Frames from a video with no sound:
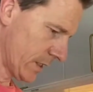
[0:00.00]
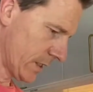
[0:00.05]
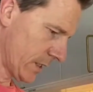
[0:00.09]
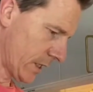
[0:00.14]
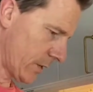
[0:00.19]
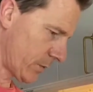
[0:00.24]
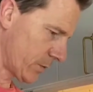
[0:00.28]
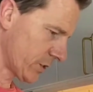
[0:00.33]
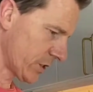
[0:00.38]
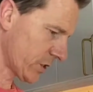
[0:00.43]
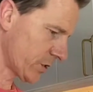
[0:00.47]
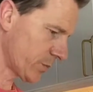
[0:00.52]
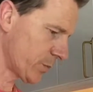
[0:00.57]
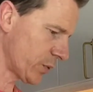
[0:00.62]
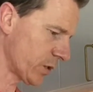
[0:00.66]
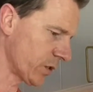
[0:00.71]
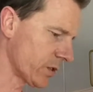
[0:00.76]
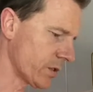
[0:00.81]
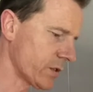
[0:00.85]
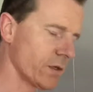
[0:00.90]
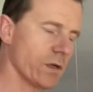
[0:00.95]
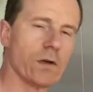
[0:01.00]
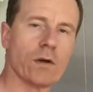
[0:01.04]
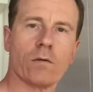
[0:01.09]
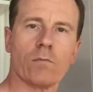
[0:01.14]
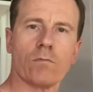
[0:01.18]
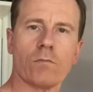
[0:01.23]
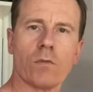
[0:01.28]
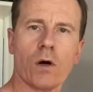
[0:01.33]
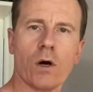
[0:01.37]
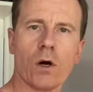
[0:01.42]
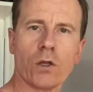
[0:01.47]
I will just put it
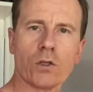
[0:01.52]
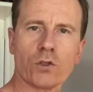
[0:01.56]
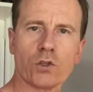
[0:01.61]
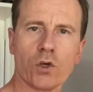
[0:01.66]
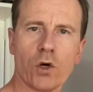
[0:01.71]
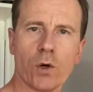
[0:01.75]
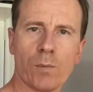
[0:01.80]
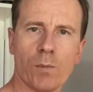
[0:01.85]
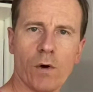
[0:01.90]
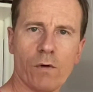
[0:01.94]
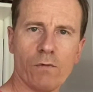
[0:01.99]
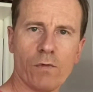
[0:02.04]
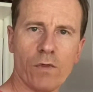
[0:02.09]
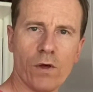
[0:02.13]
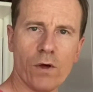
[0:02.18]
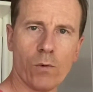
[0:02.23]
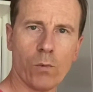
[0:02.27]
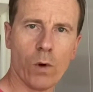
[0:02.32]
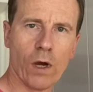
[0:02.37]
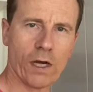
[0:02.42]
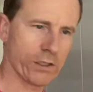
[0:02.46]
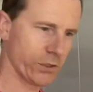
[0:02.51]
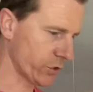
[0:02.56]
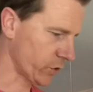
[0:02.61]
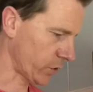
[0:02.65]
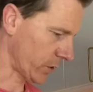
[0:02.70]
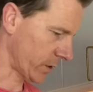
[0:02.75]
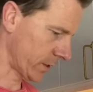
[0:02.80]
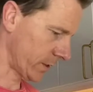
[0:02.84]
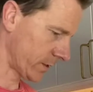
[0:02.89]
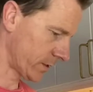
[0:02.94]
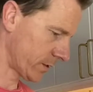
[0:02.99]
on top of the white
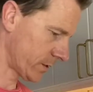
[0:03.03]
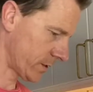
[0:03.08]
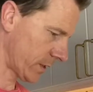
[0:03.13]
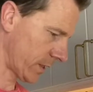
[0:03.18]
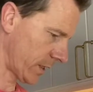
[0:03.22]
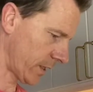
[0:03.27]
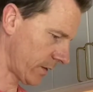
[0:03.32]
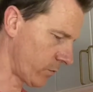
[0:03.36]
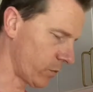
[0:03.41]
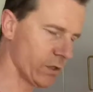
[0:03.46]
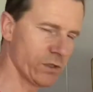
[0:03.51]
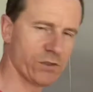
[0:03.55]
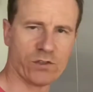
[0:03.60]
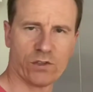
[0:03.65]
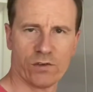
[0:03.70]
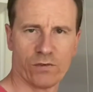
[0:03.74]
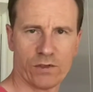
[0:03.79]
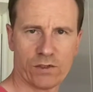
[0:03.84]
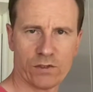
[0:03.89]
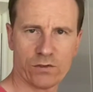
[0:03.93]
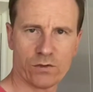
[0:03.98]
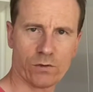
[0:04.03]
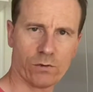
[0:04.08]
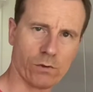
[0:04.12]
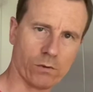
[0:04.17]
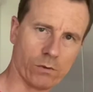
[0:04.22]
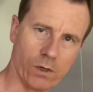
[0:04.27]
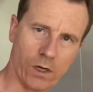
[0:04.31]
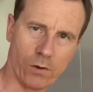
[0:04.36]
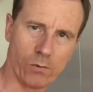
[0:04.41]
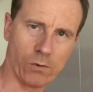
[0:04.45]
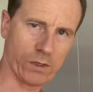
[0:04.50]
chocolate. I will sieve it so
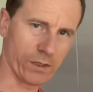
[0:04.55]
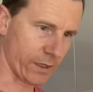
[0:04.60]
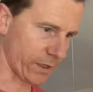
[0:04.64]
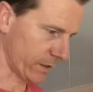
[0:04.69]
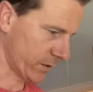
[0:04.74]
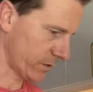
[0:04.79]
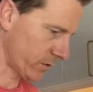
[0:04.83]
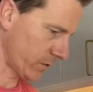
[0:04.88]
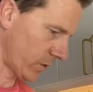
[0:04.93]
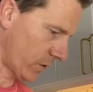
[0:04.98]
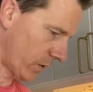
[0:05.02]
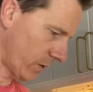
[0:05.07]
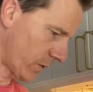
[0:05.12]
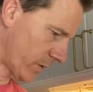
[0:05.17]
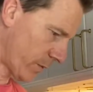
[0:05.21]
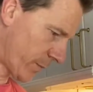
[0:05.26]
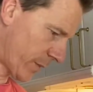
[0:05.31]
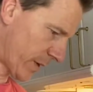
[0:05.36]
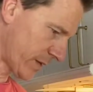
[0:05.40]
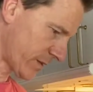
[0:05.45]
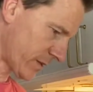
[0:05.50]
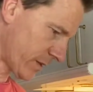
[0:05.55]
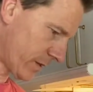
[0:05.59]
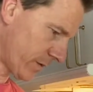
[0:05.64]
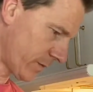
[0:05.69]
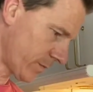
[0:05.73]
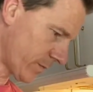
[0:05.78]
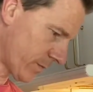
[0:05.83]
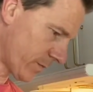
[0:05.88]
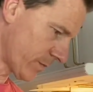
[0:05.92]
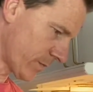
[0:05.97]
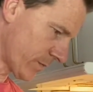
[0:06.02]
I will get all the basil
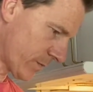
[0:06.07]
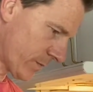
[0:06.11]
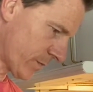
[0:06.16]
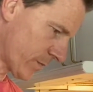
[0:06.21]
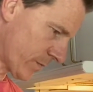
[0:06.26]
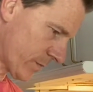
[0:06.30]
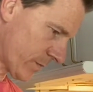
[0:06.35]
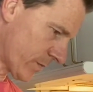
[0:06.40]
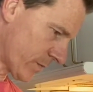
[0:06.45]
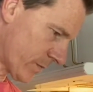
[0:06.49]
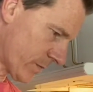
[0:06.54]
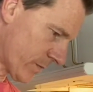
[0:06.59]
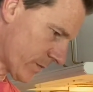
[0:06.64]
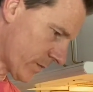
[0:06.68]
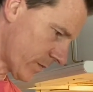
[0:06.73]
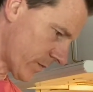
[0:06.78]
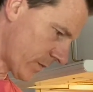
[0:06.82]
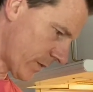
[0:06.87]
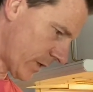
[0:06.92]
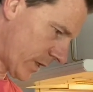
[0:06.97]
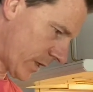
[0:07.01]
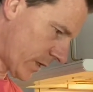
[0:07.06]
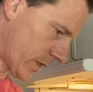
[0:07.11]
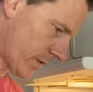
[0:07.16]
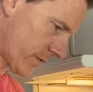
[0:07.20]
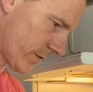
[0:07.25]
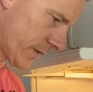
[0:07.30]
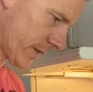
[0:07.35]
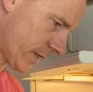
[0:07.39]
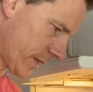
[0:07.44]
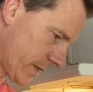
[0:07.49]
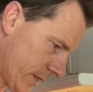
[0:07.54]
out of there.